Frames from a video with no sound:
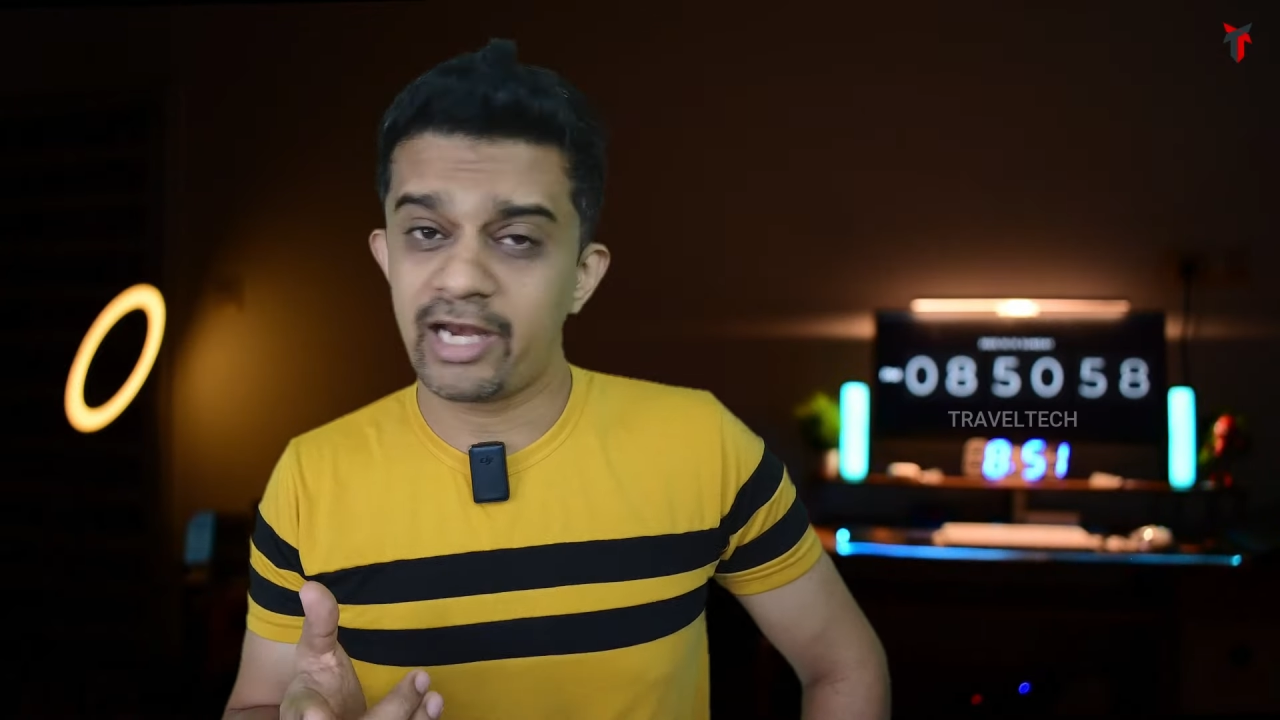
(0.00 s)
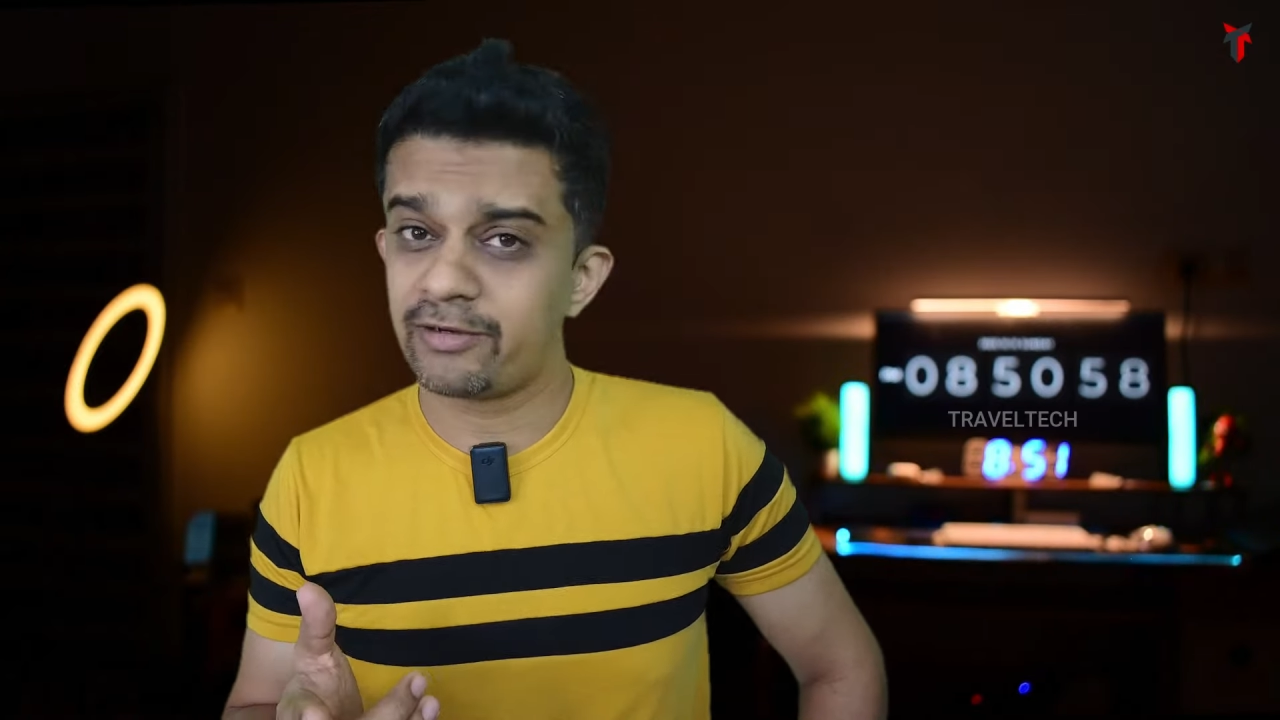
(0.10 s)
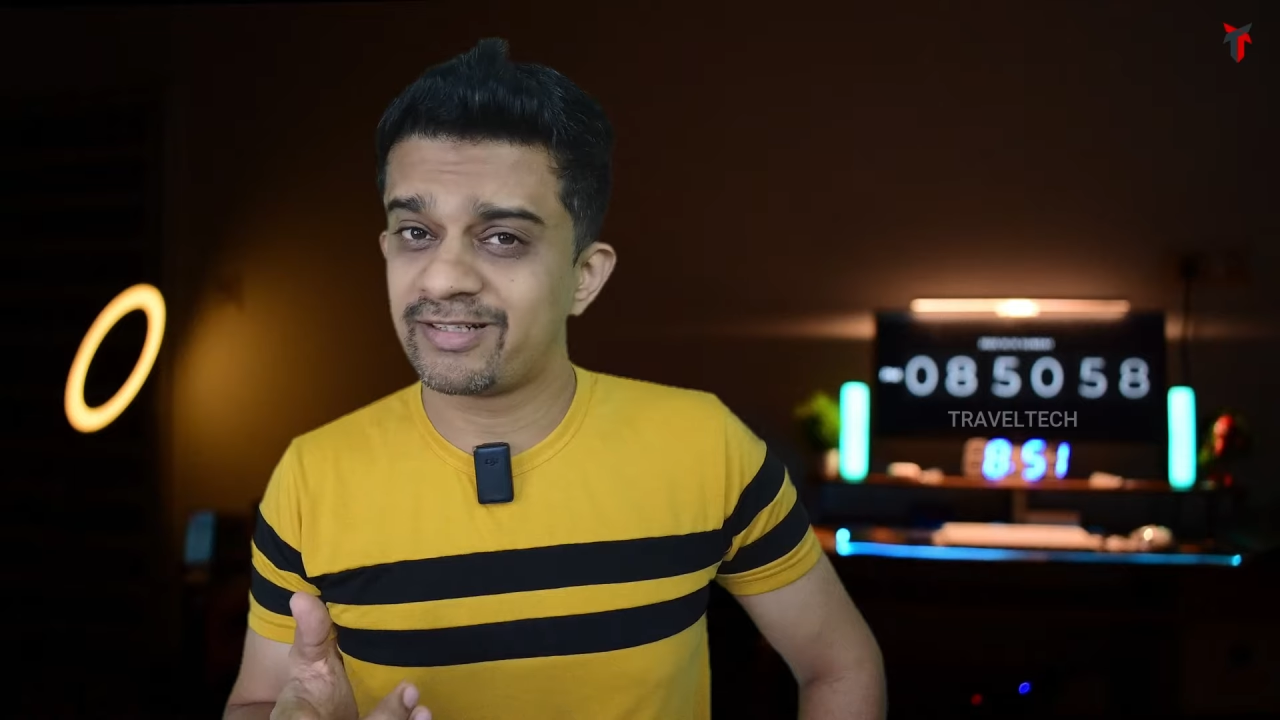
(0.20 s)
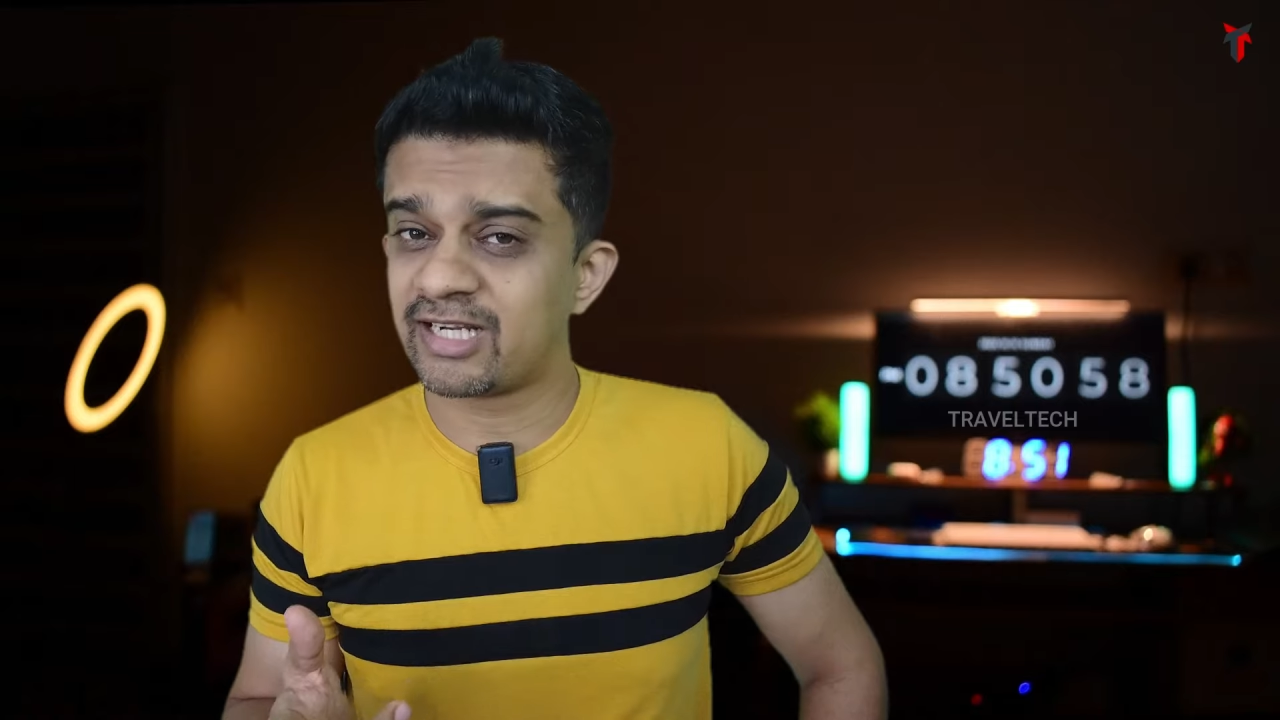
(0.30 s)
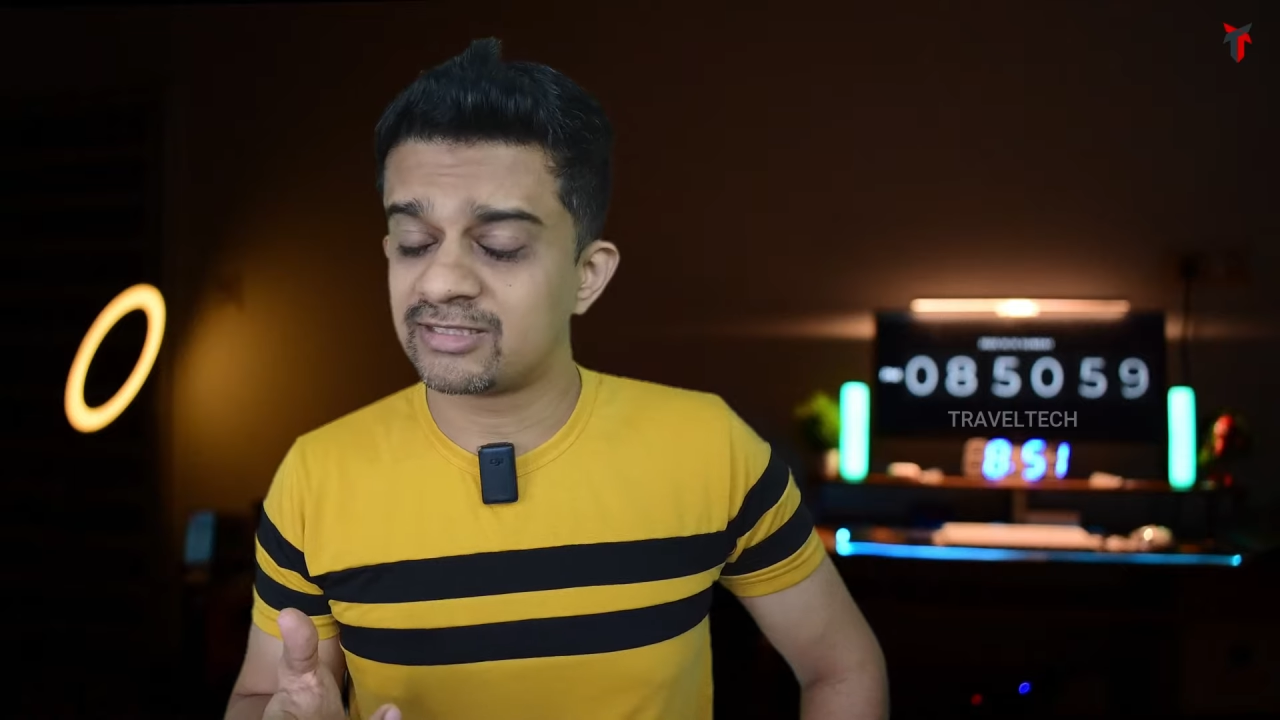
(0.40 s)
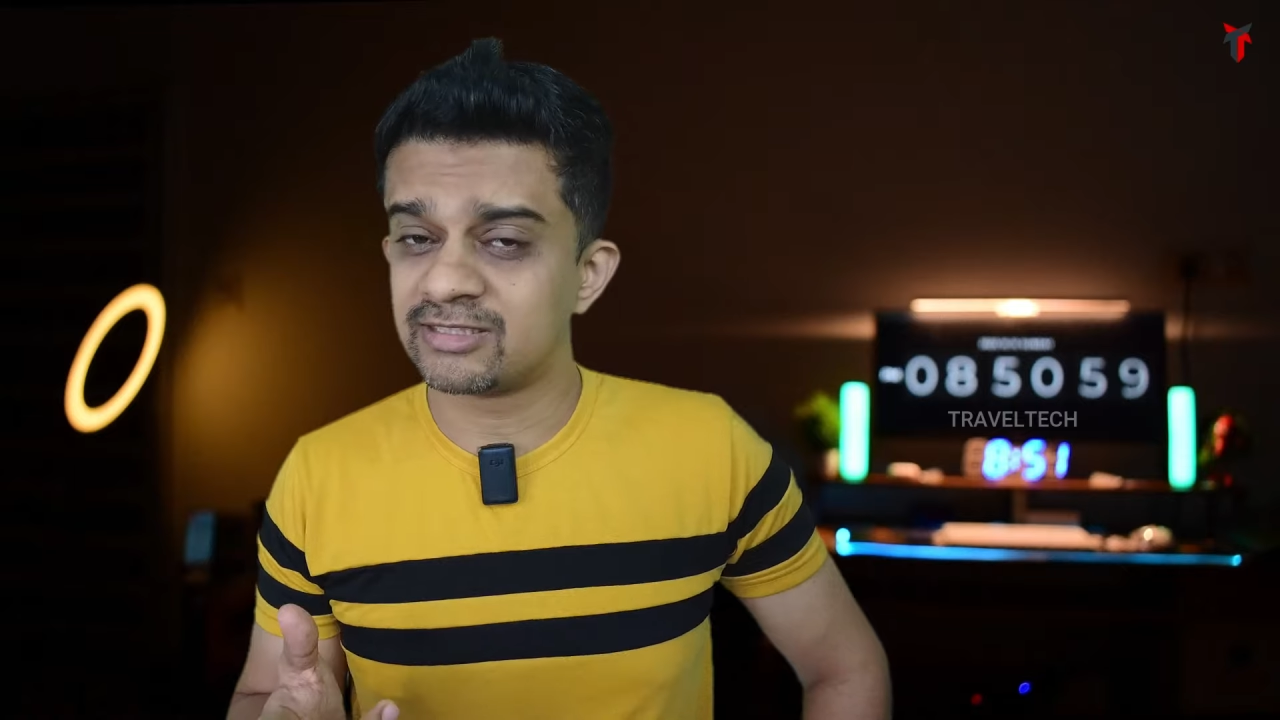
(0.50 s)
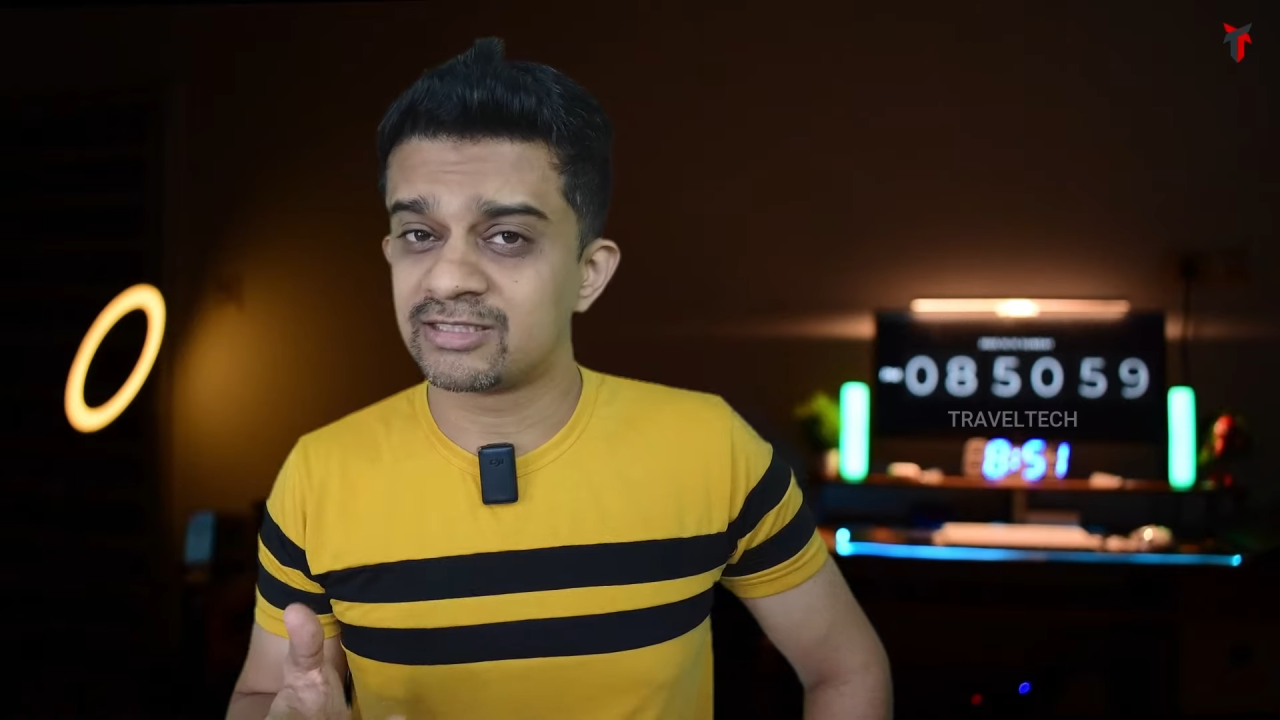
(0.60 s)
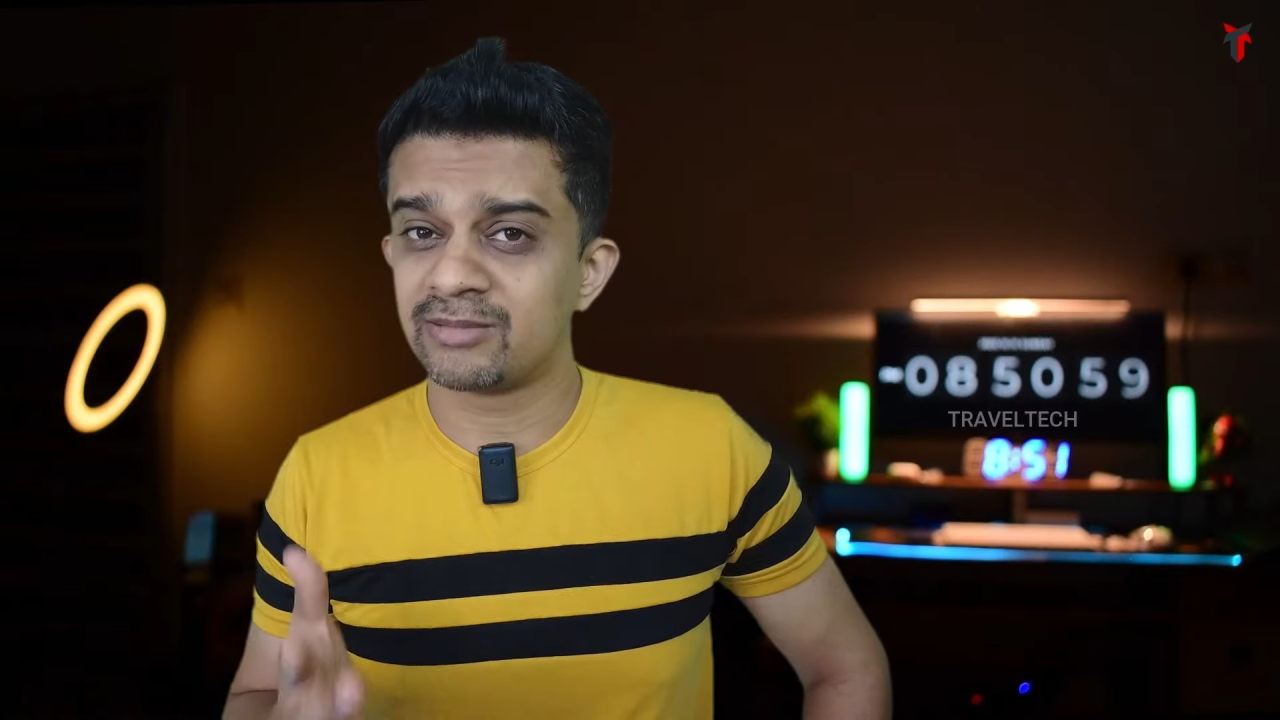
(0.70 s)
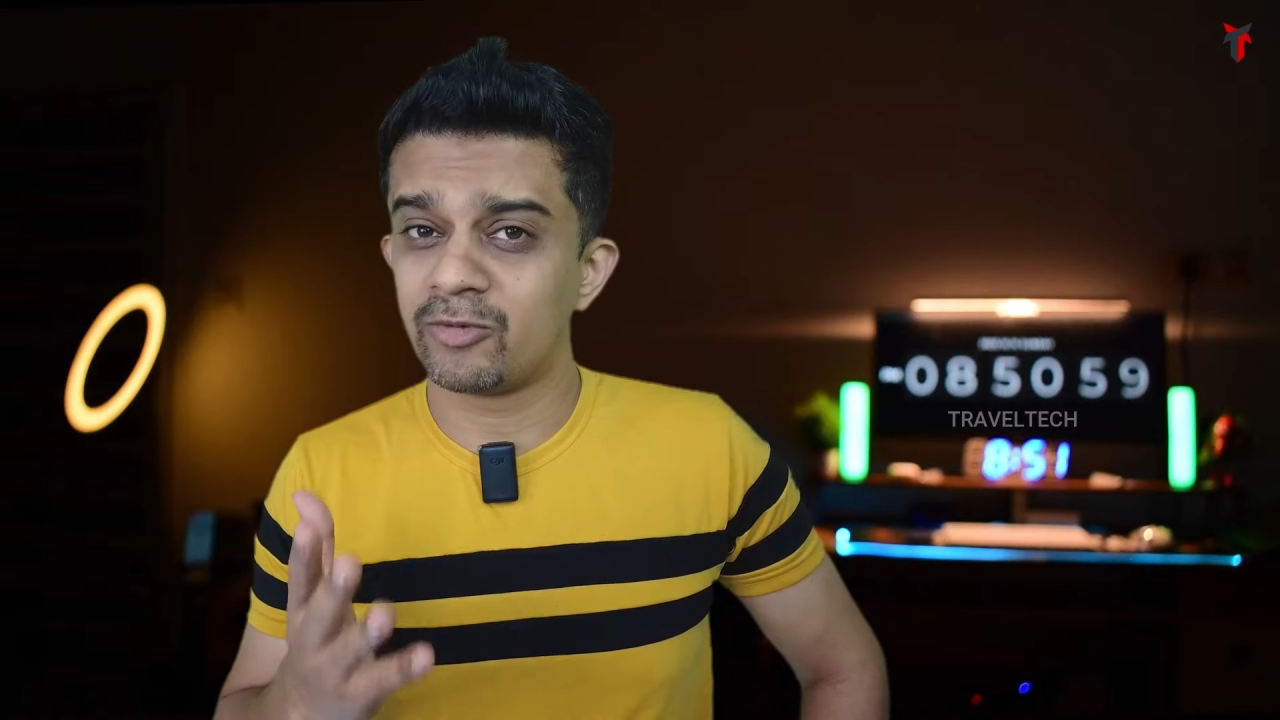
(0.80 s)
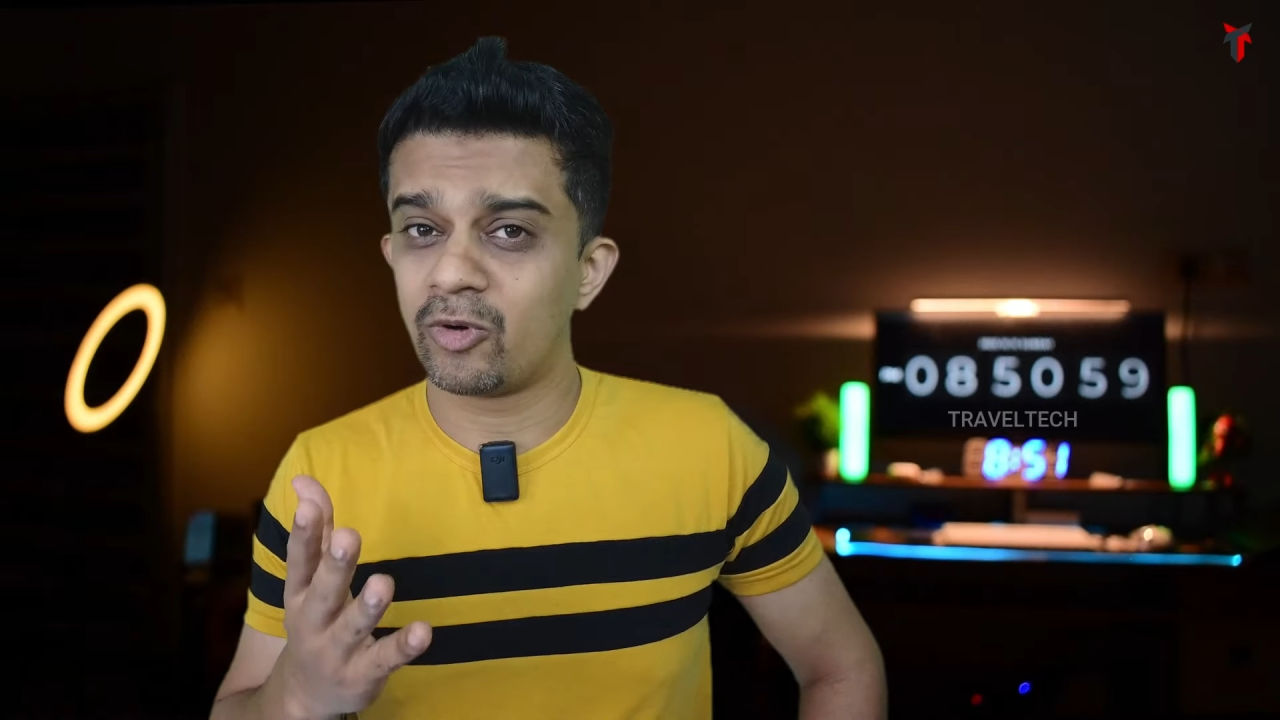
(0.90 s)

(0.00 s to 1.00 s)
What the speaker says: Android car system,